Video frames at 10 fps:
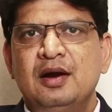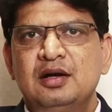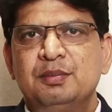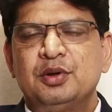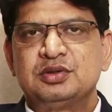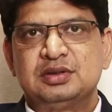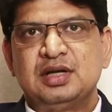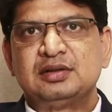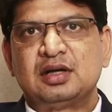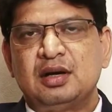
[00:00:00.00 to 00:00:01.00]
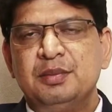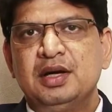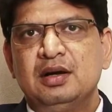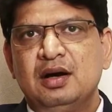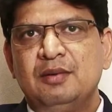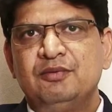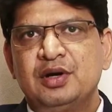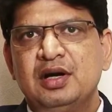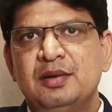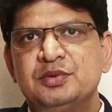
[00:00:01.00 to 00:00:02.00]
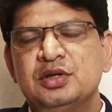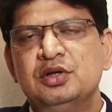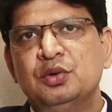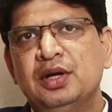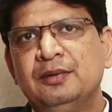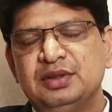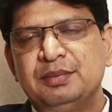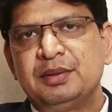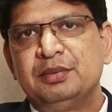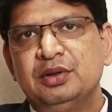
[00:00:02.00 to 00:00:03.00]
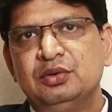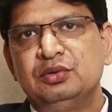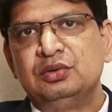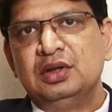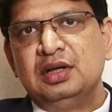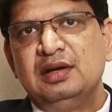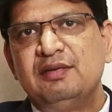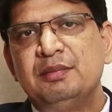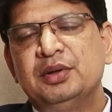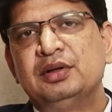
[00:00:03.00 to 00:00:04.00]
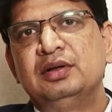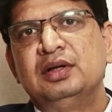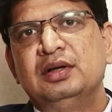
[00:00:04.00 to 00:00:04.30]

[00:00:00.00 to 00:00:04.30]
deposits that are coming up for redemption during September to November.